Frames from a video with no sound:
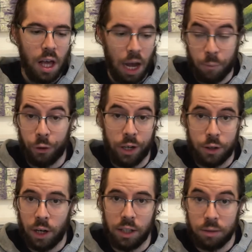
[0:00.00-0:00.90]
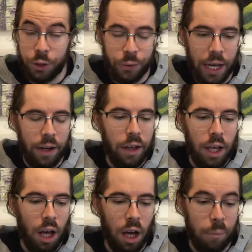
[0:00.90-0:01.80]
I'm really not trying to do that.
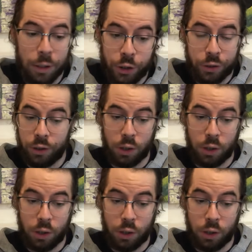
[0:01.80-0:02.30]
But just